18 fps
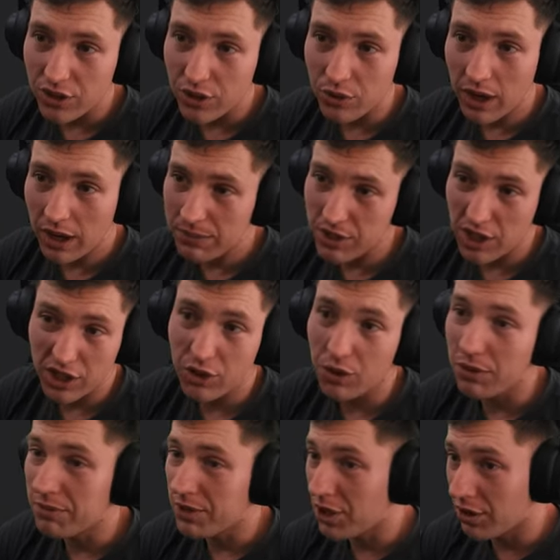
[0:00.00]
I'm just going to
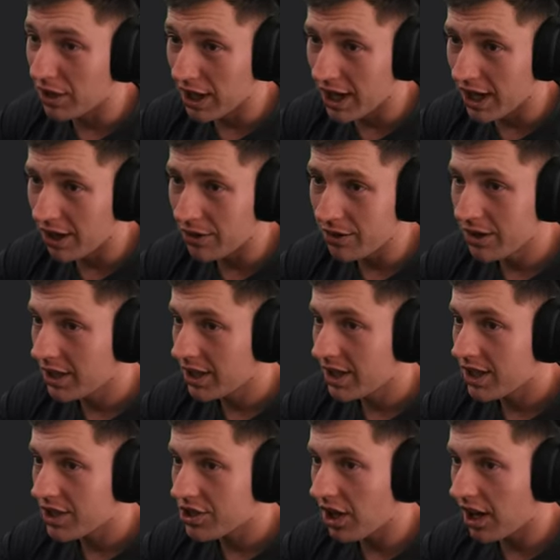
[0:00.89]
call him Julio.
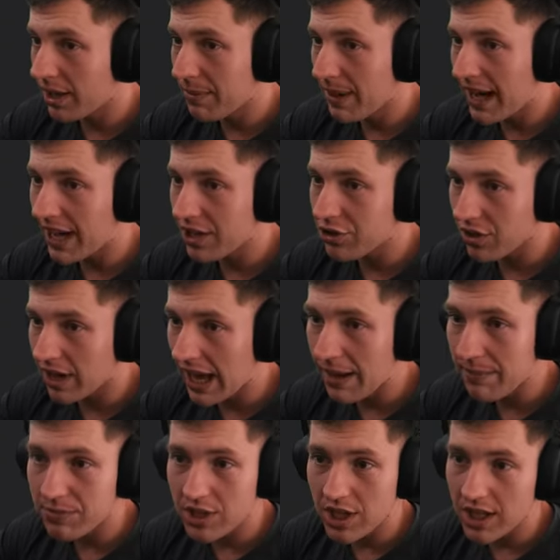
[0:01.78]
Solly March,
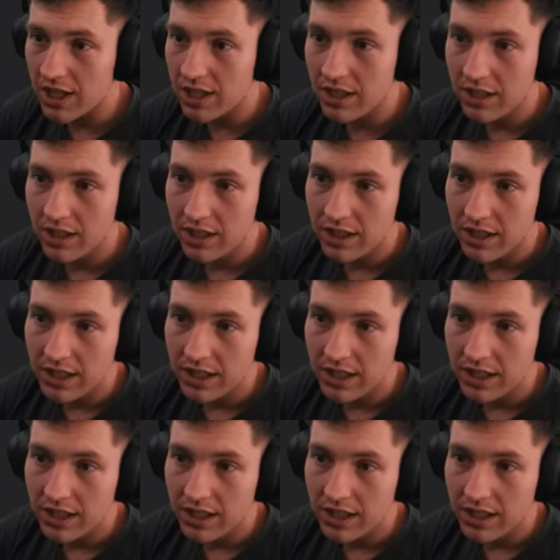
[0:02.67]
Lamptey.